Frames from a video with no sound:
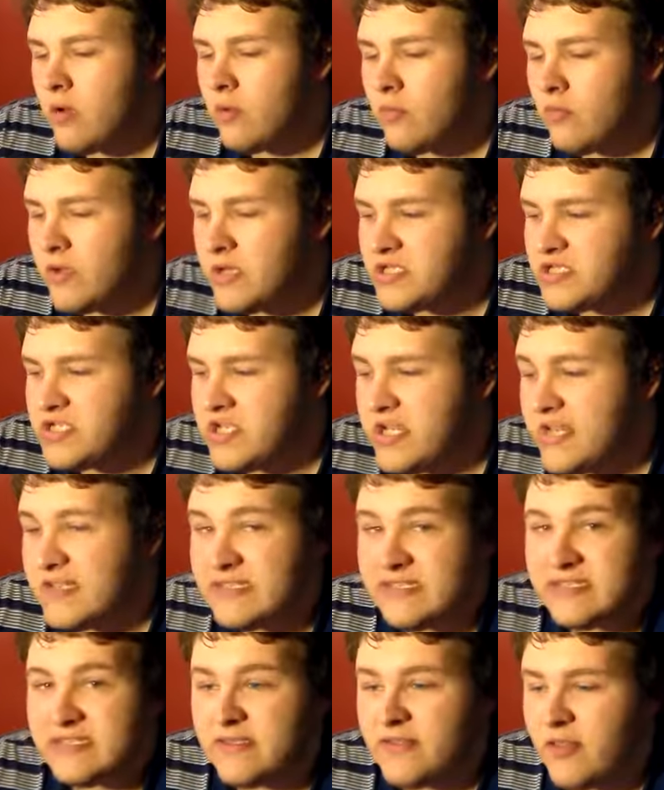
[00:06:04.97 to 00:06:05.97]
which
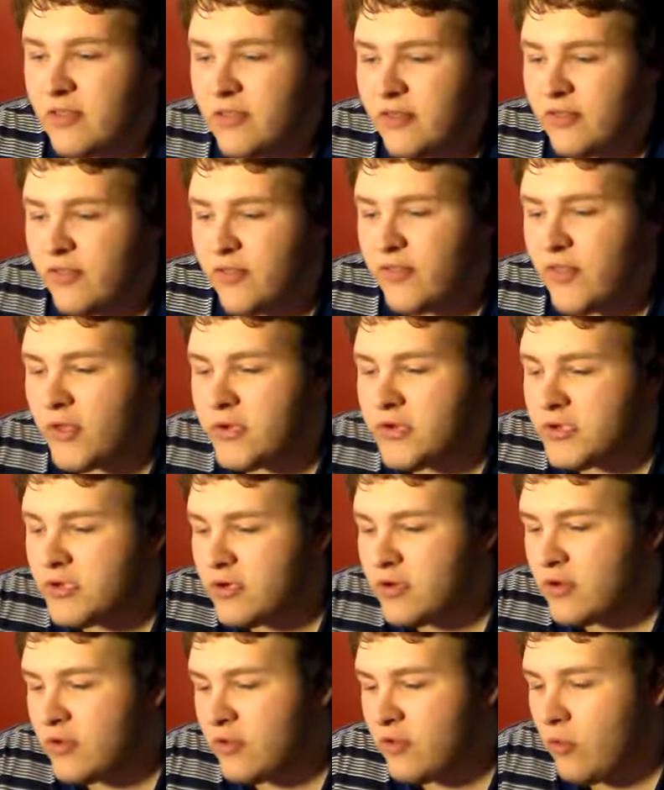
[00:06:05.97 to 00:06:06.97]
is the
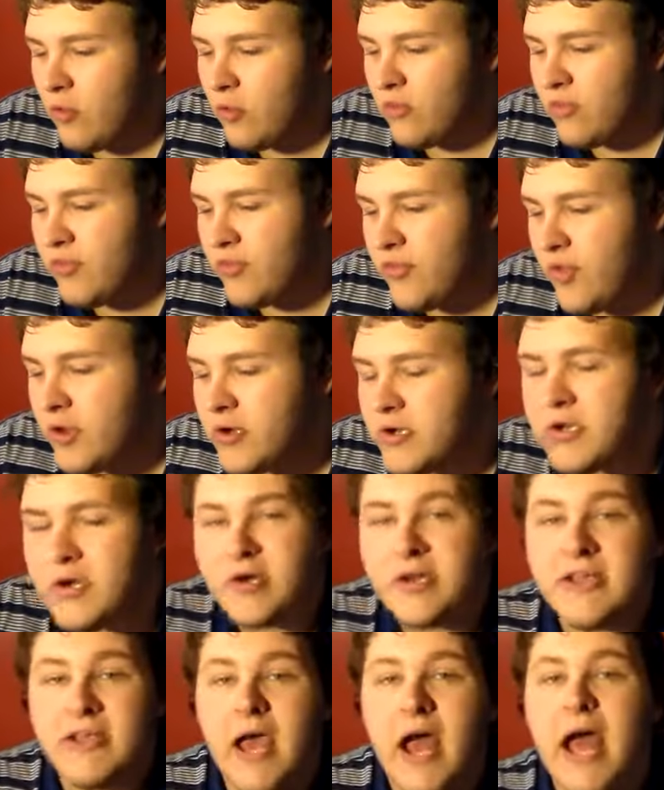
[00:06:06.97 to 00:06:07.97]
Thunder
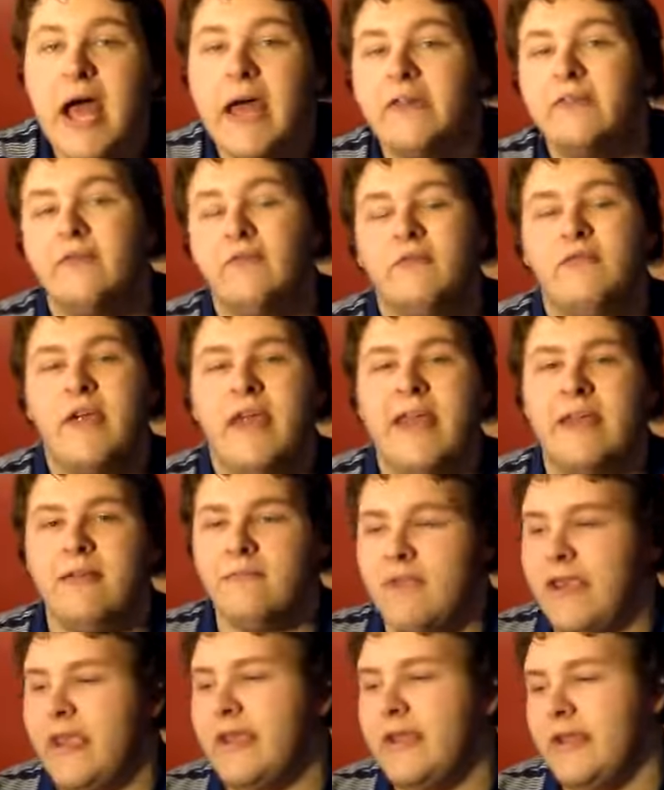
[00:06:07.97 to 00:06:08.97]
Thunder God Ra-
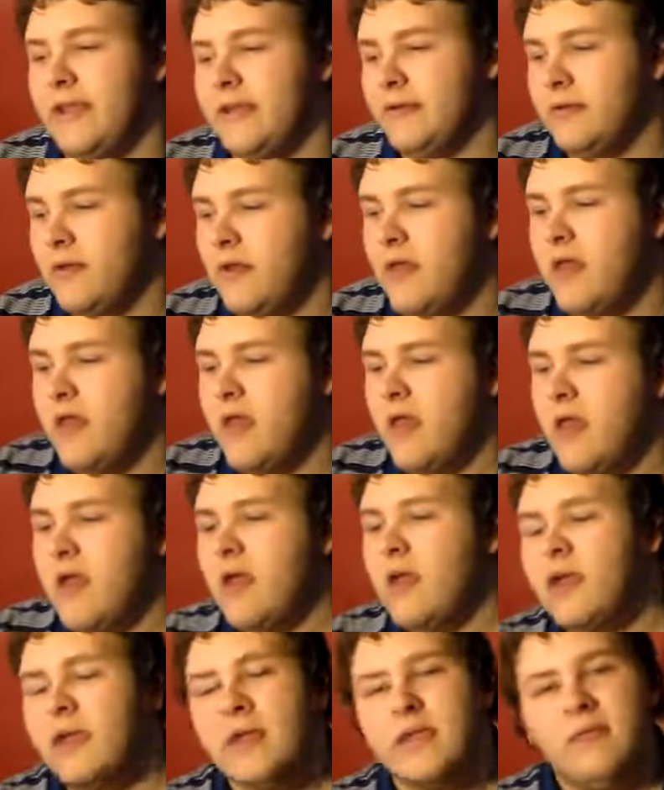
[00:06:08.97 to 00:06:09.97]
Raiden.
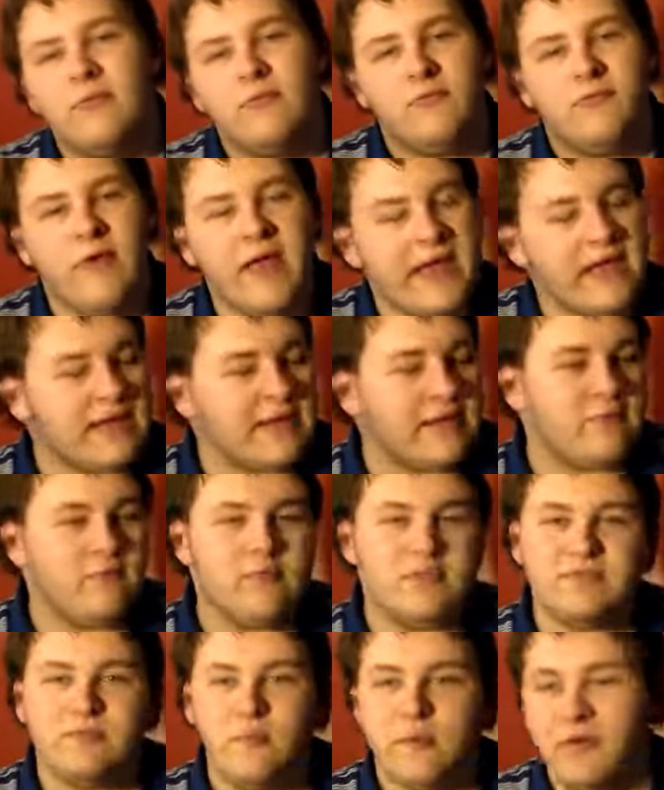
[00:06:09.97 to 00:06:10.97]
Raiden
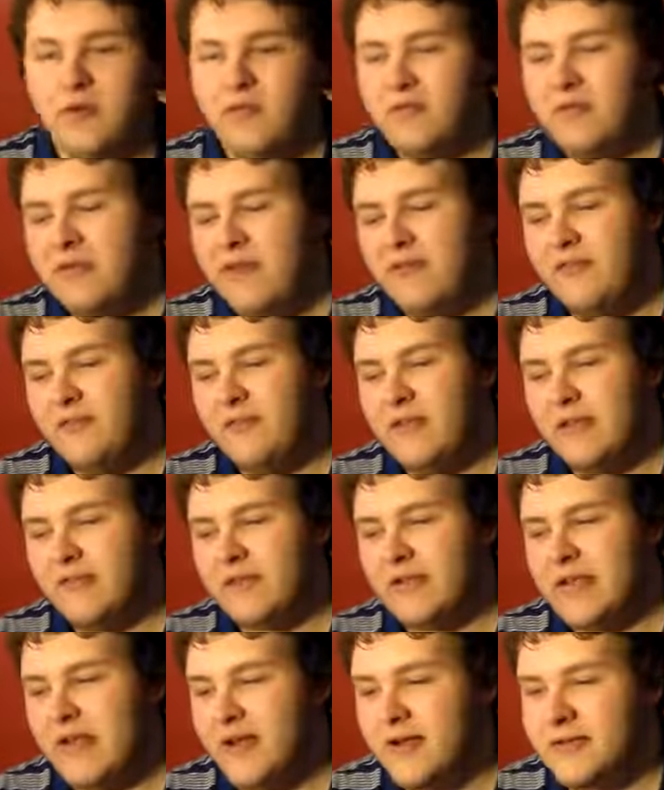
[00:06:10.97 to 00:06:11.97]
was one of my
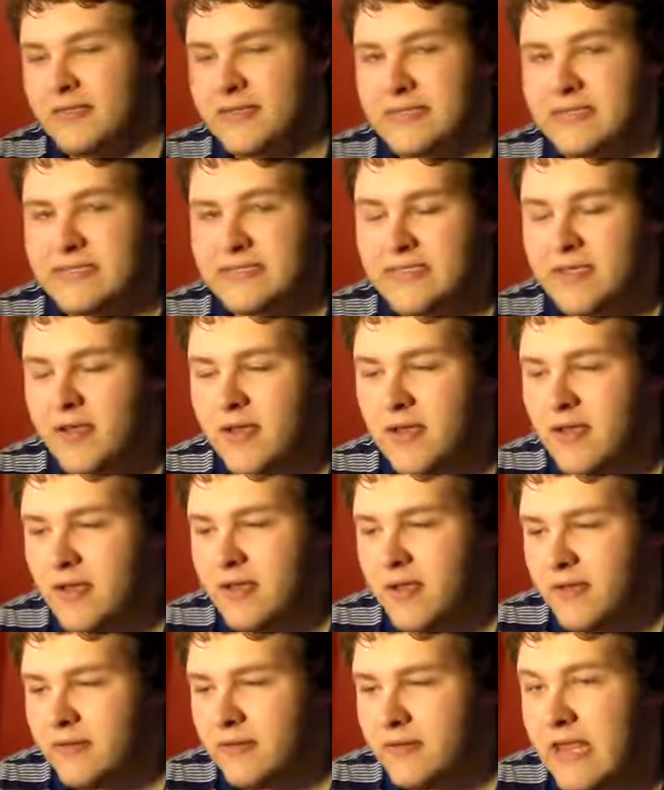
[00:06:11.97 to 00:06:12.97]
favorite characters
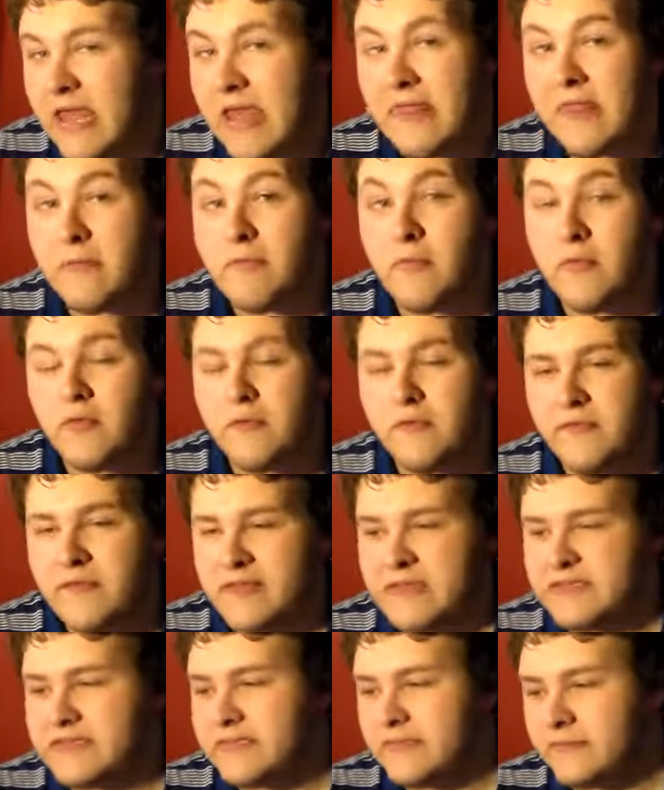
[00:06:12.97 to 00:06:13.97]
uh, in the
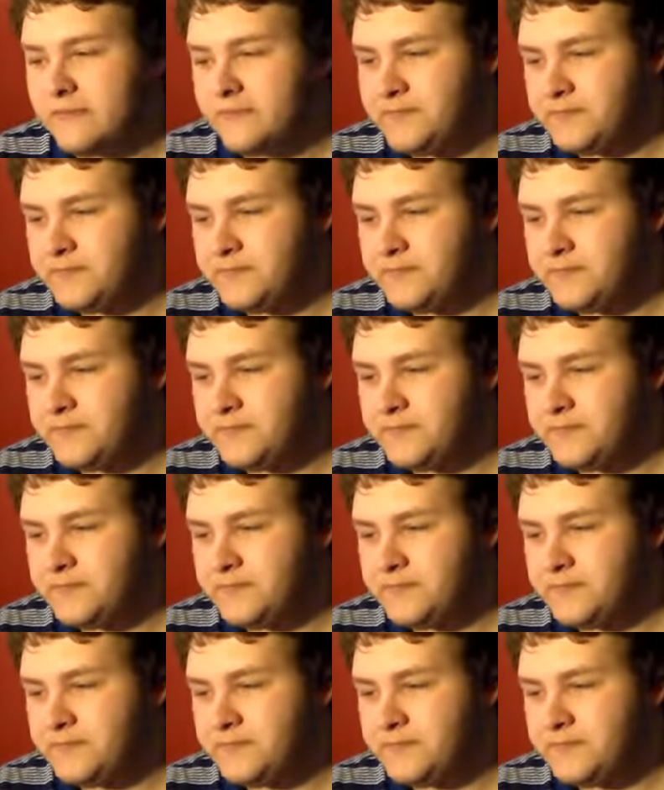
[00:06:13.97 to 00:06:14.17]
movies,